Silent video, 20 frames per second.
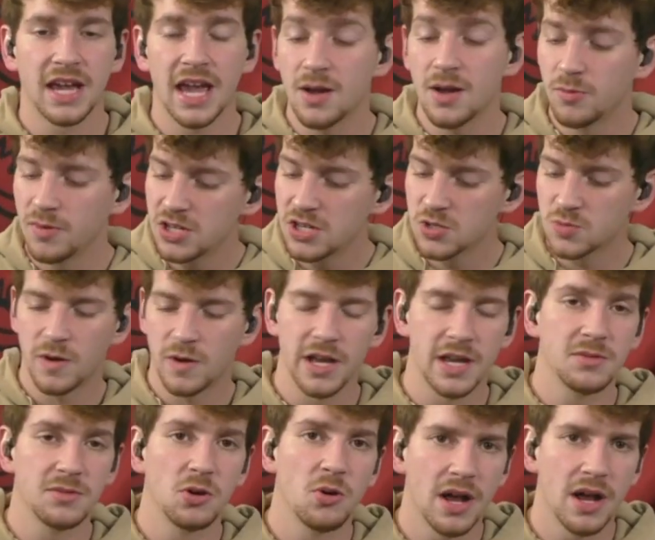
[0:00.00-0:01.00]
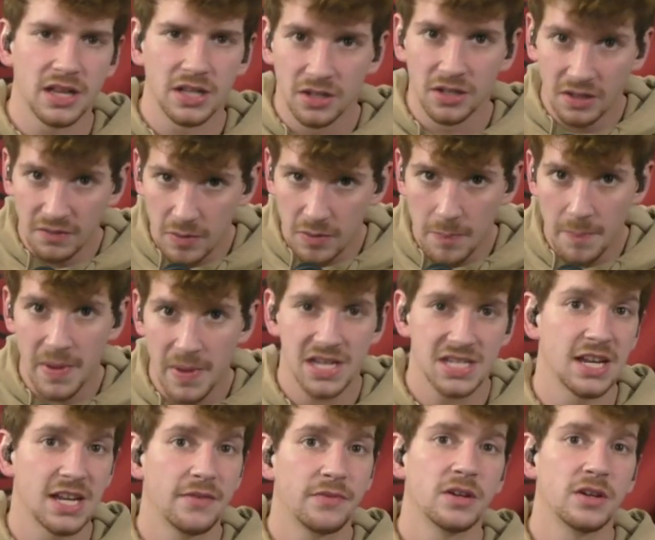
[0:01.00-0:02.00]
"Hey, we just want him to go out there, give the
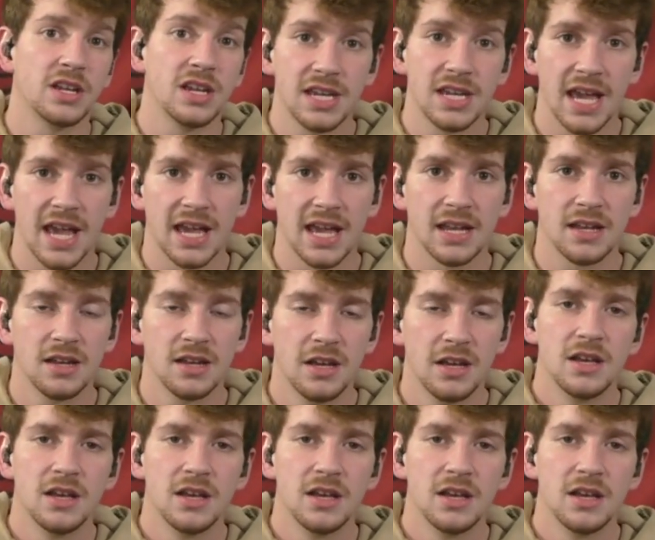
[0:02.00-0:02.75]
best effort he can,